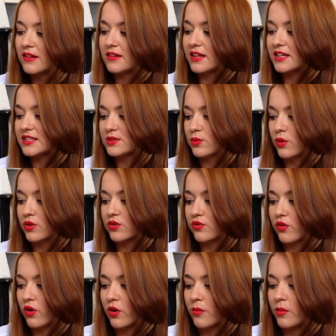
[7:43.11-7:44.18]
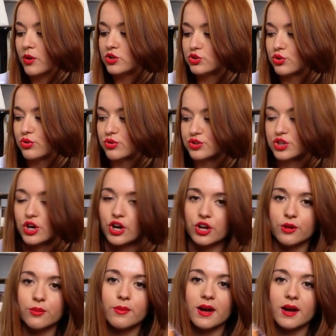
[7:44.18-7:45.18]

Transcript: This was from George Home